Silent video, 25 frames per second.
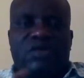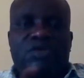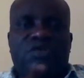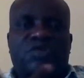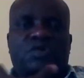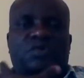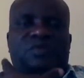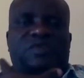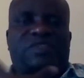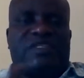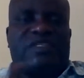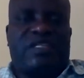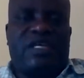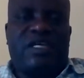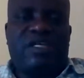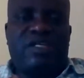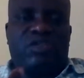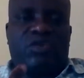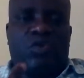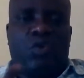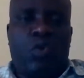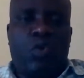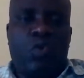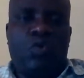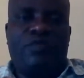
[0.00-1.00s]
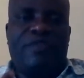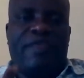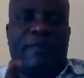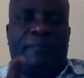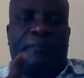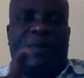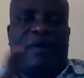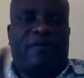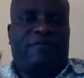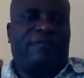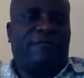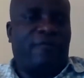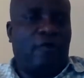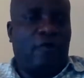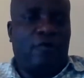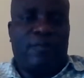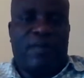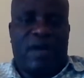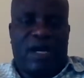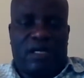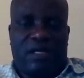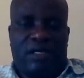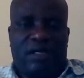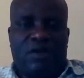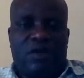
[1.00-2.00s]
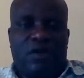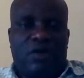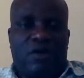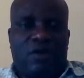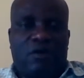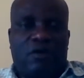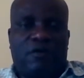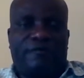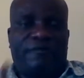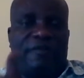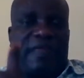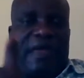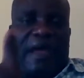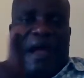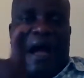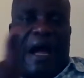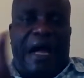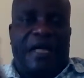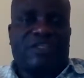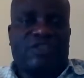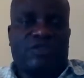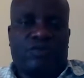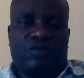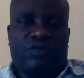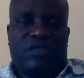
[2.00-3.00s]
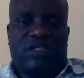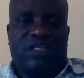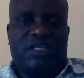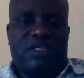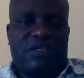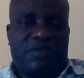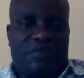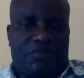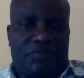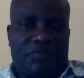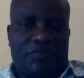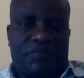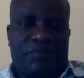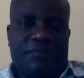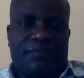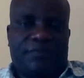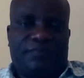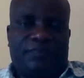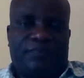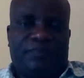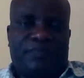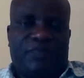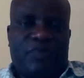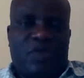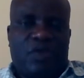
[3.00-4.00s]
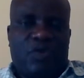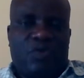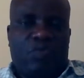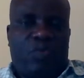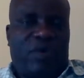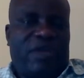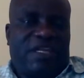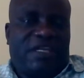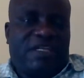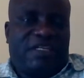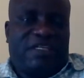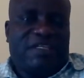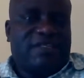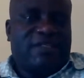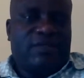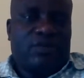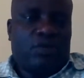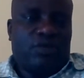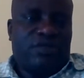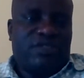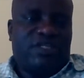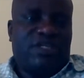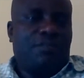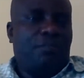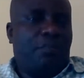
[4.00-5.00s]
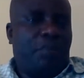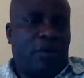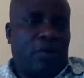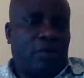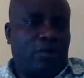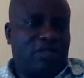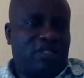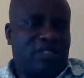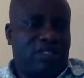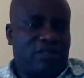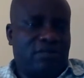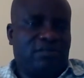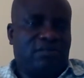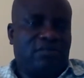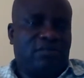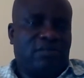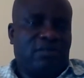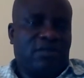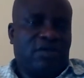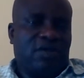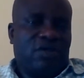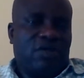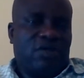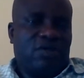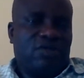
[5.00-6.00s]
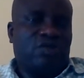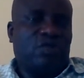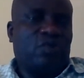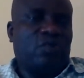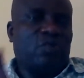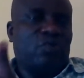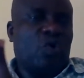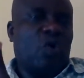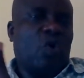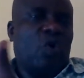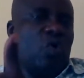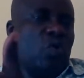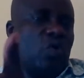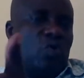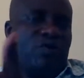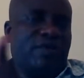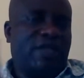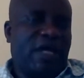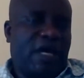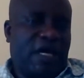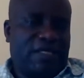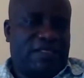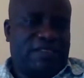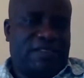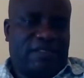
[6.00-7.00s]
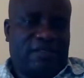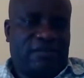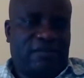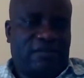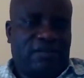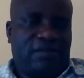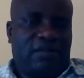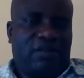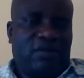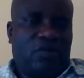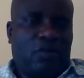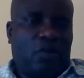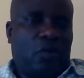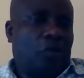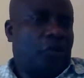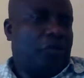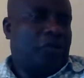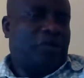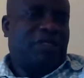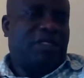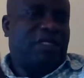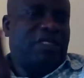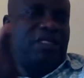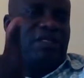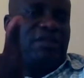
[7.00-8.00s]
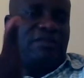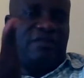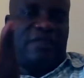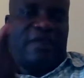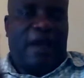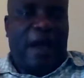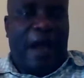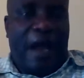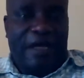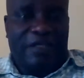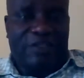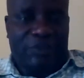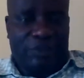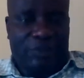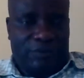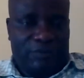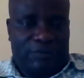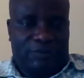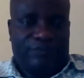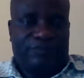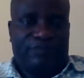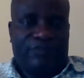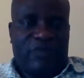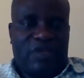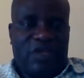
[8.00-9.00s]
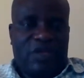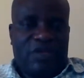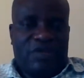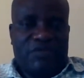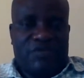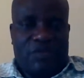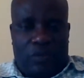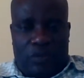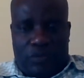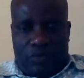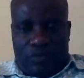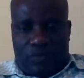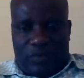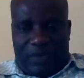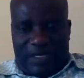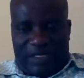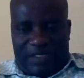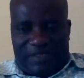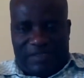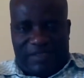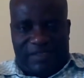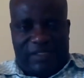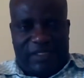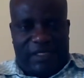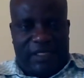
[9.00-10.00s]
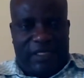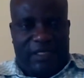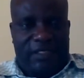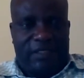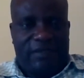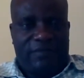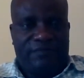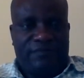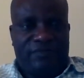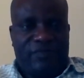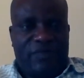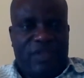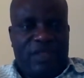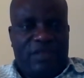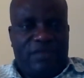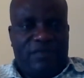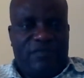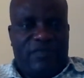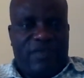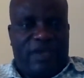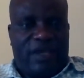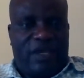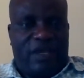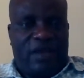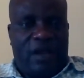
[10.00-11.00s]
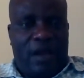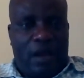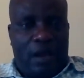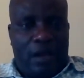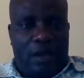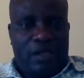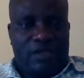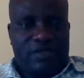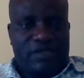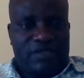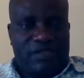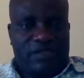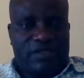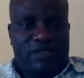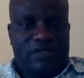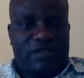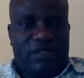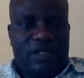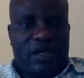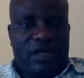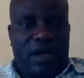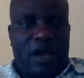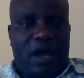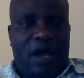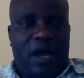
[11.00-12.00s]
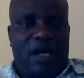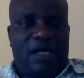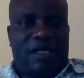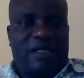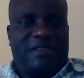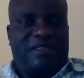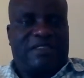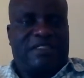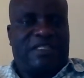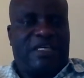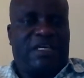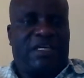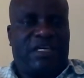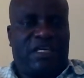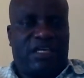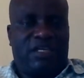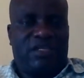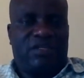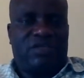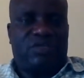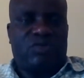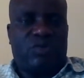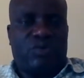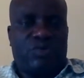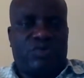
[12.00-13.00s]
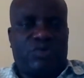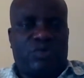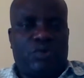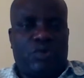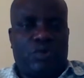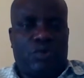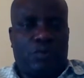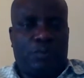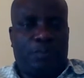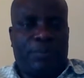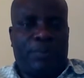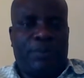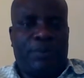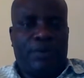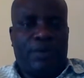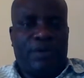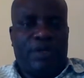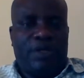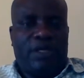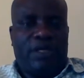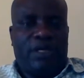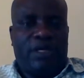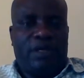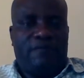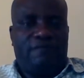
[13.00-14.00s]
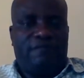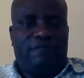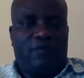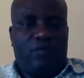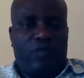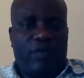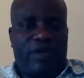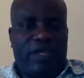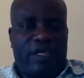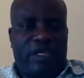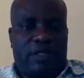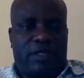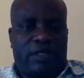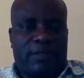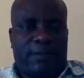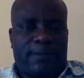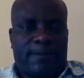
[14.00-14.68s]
to state who the performer of the action is, when it is not important to know who does or did the action. So you can say the cars are taken to Europe every week.